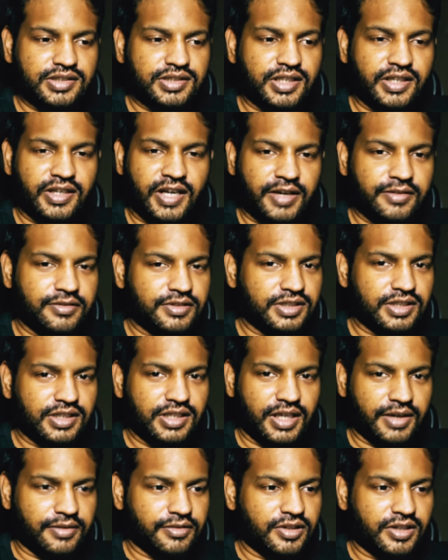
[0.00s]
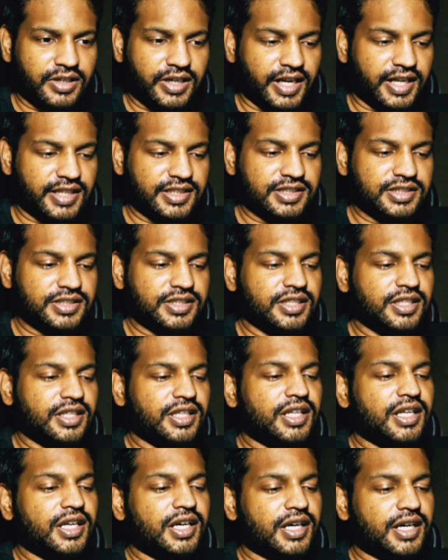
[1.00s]
The driver never crashed.
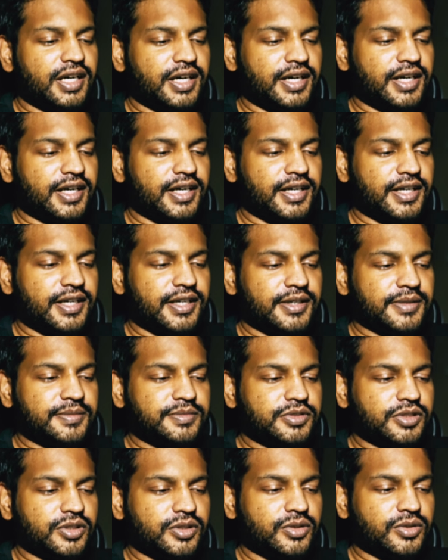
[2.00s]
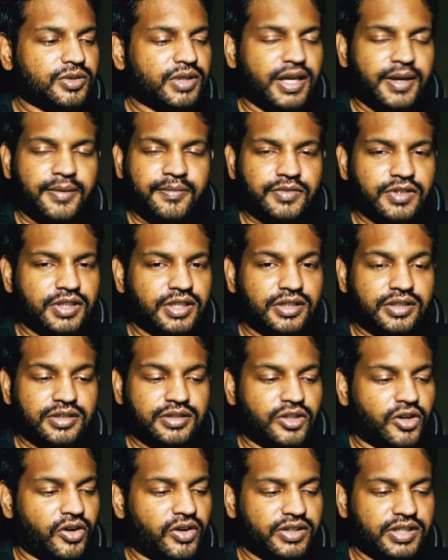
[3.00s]
So yeah, the
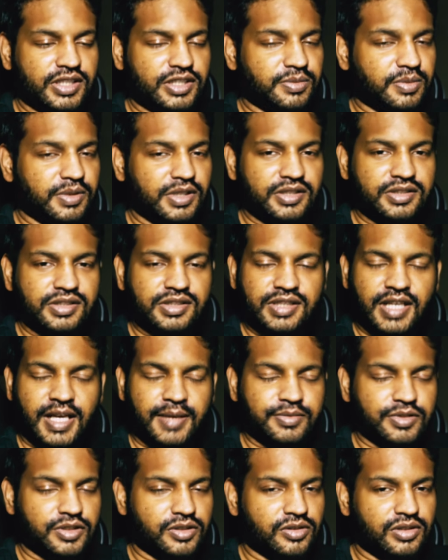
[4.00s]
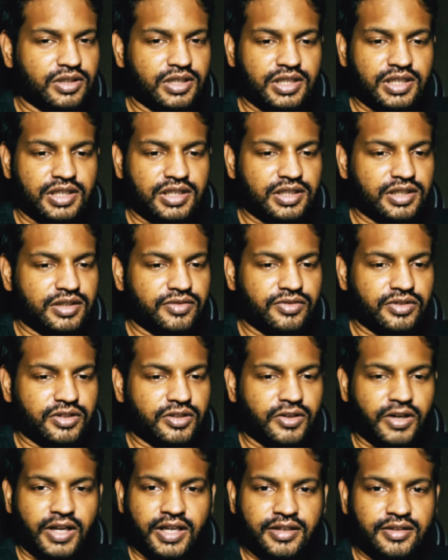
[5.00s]
drawing experience is absolutely
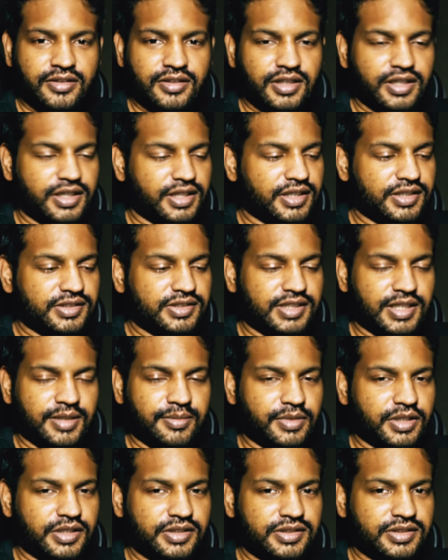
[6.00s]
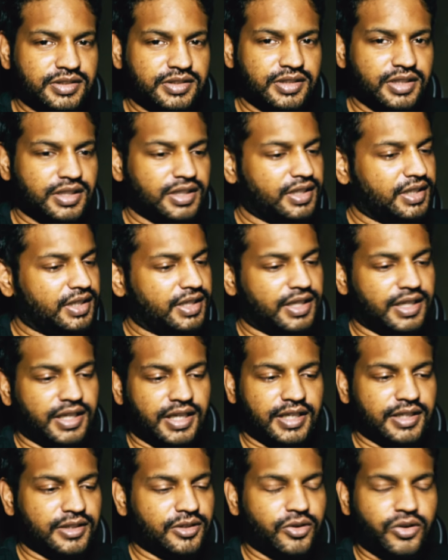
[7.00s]
great, seamless,
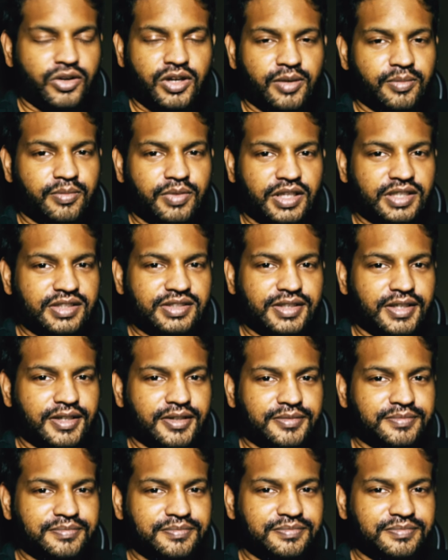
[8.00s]
and no complaints here.